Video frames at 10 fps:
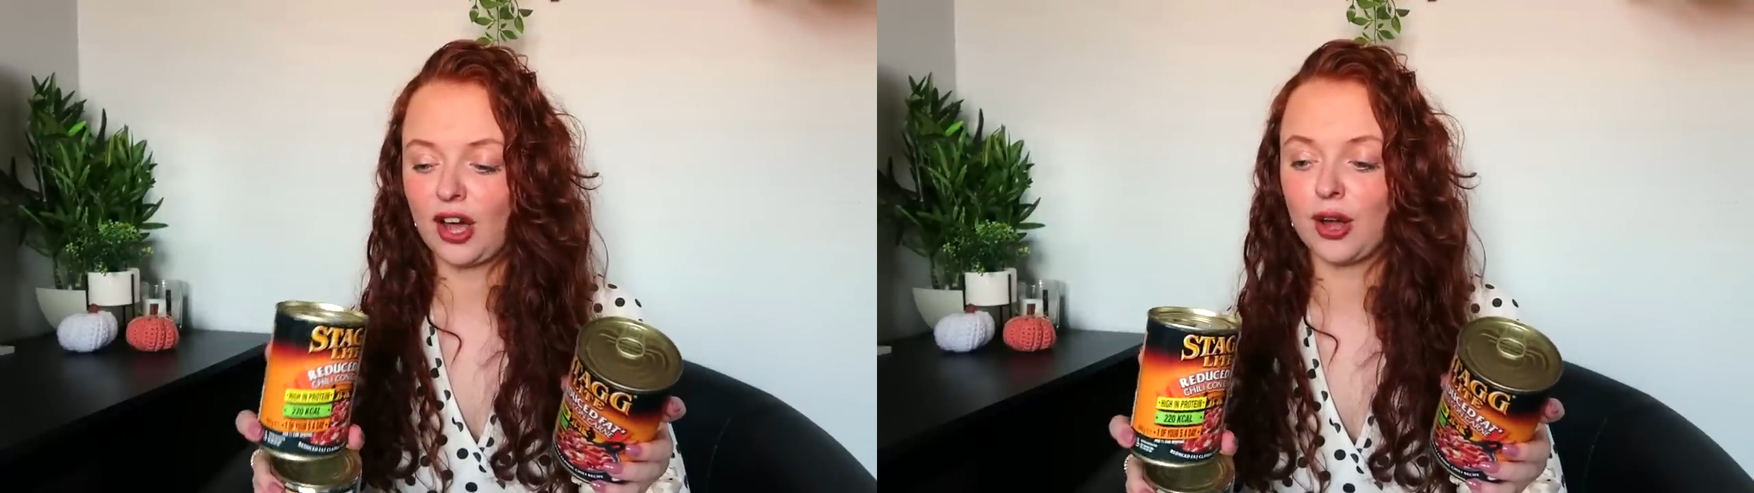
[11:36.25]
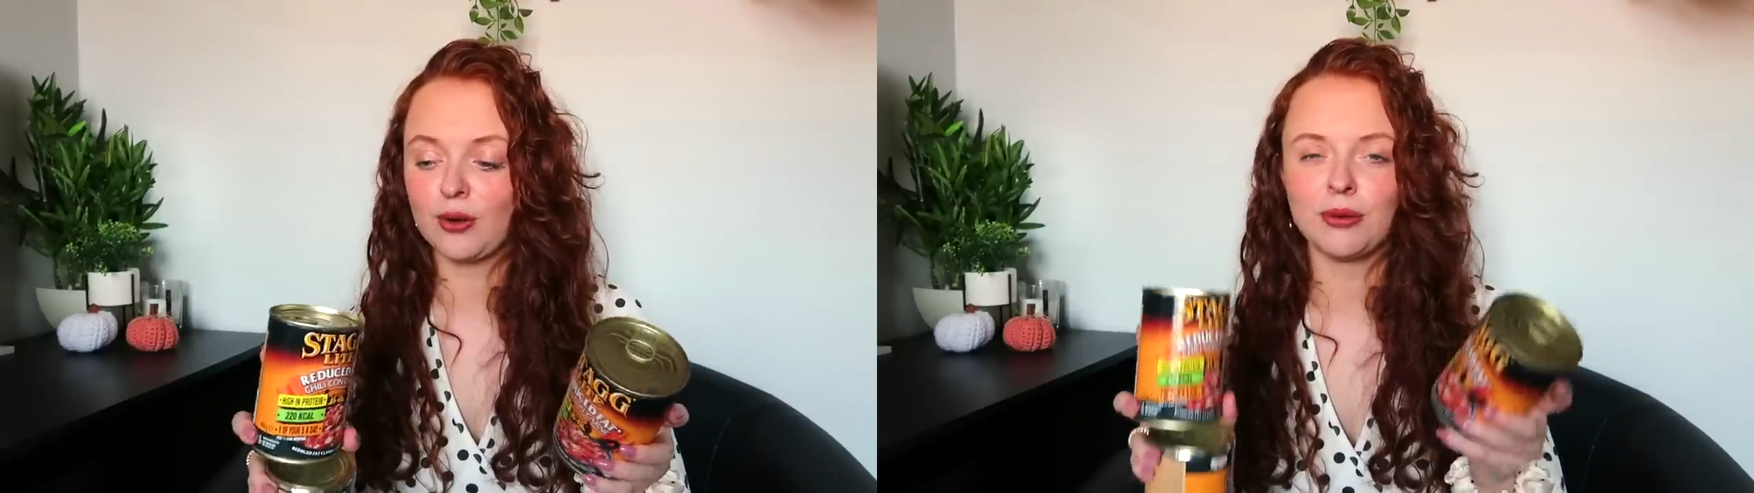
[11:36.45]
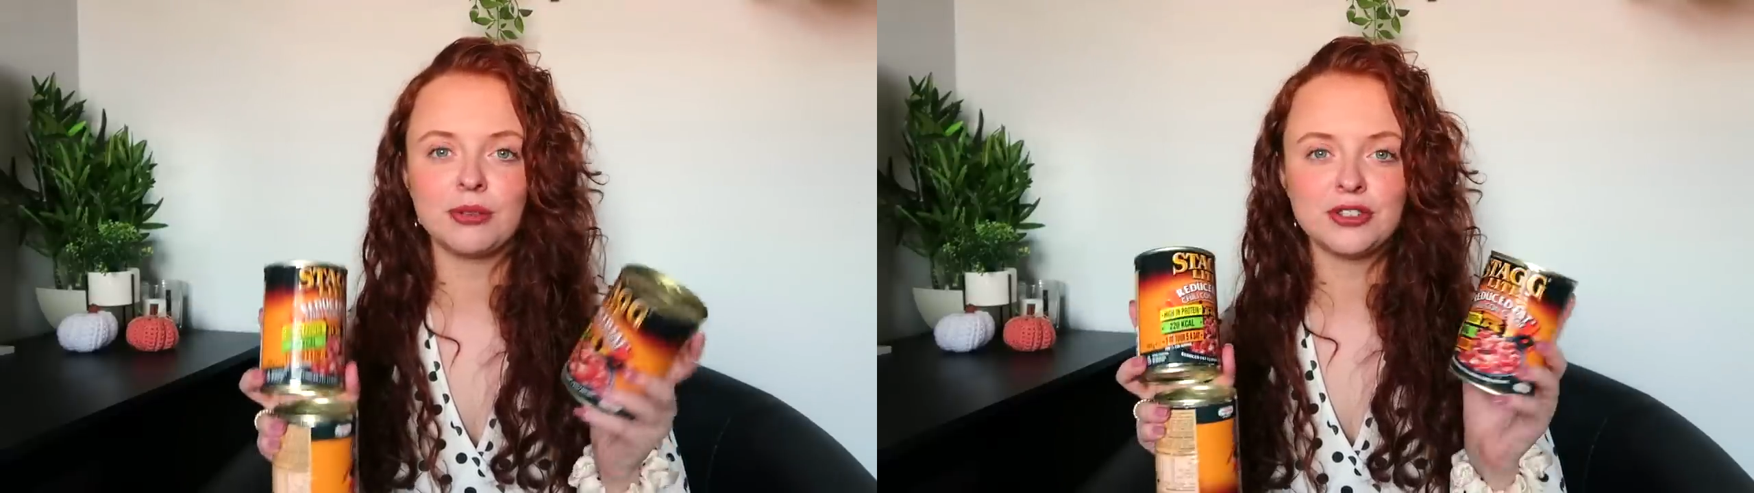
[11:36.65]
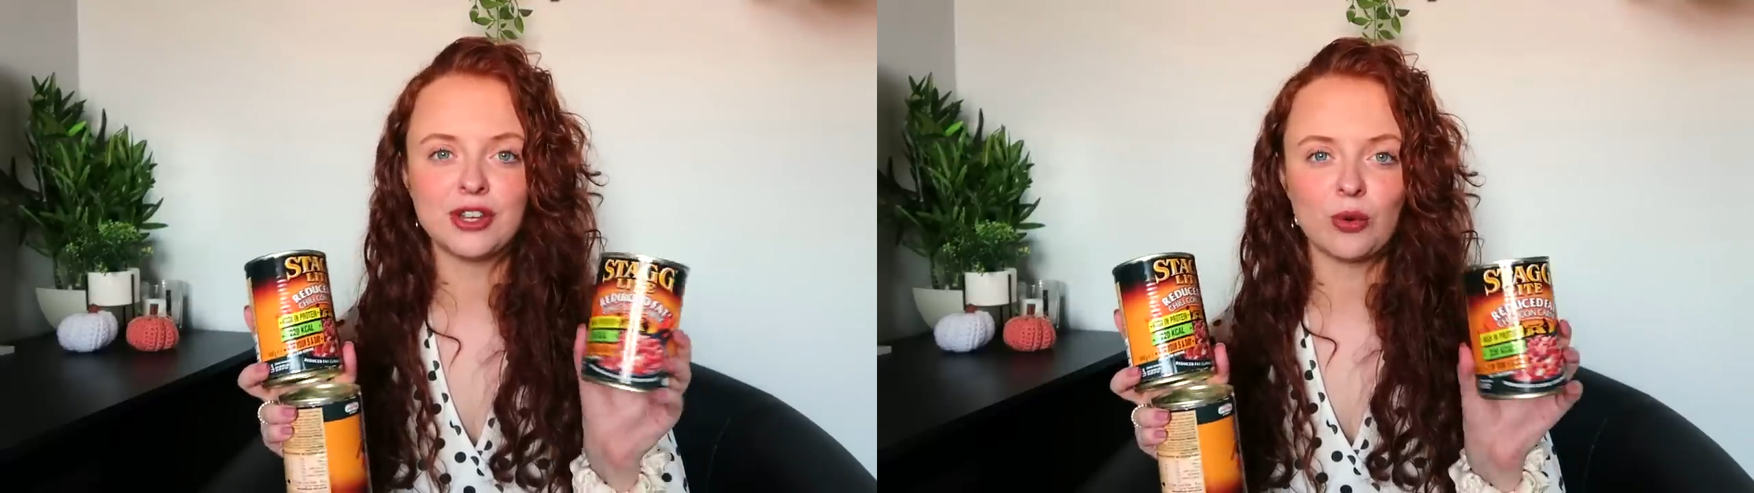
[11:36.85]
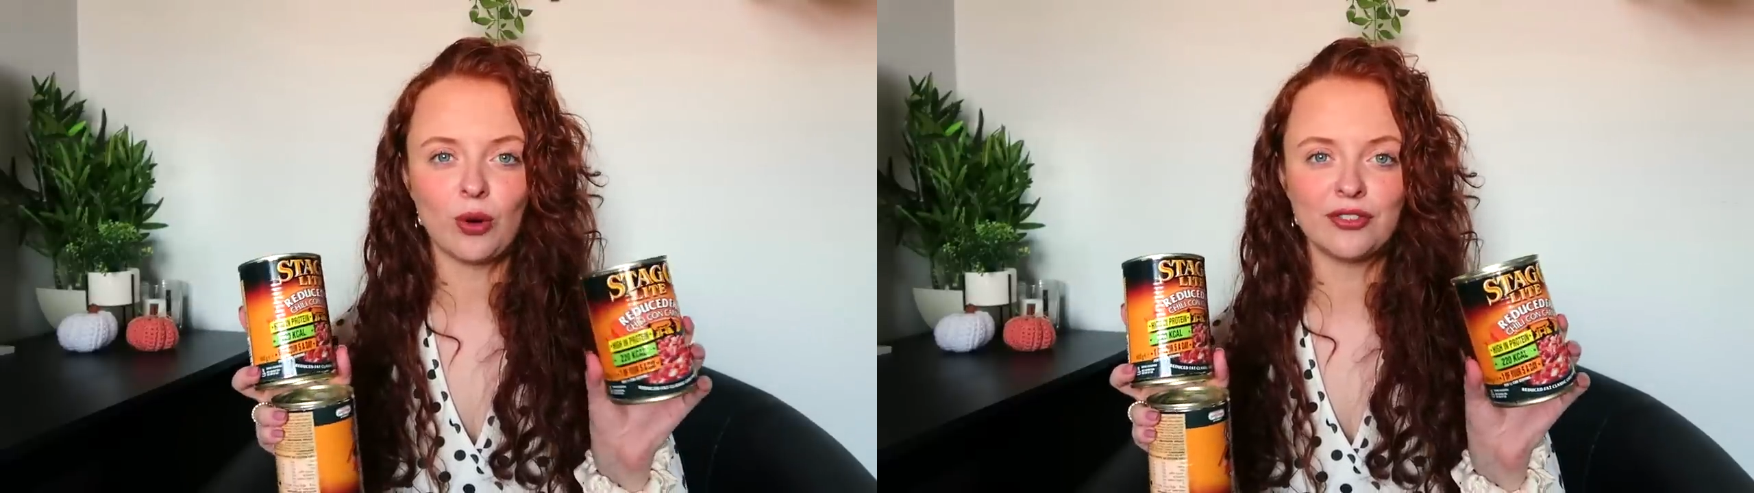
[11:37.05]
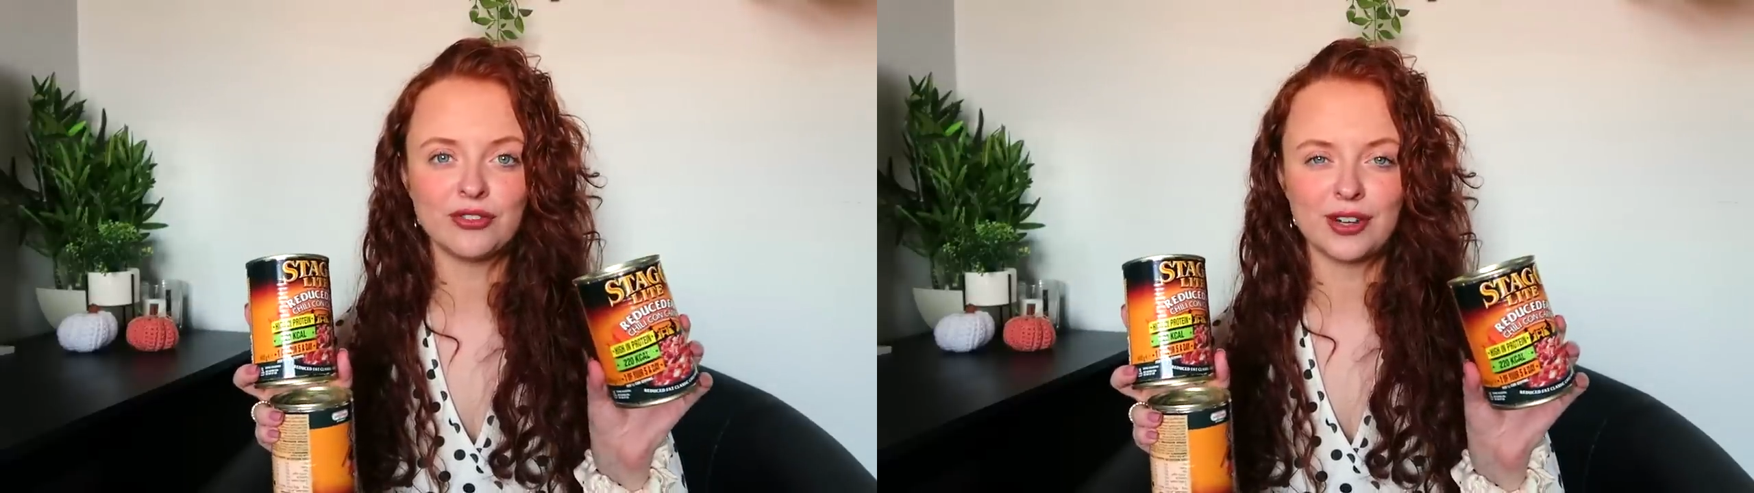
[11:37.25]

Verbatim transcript: I'm usually quite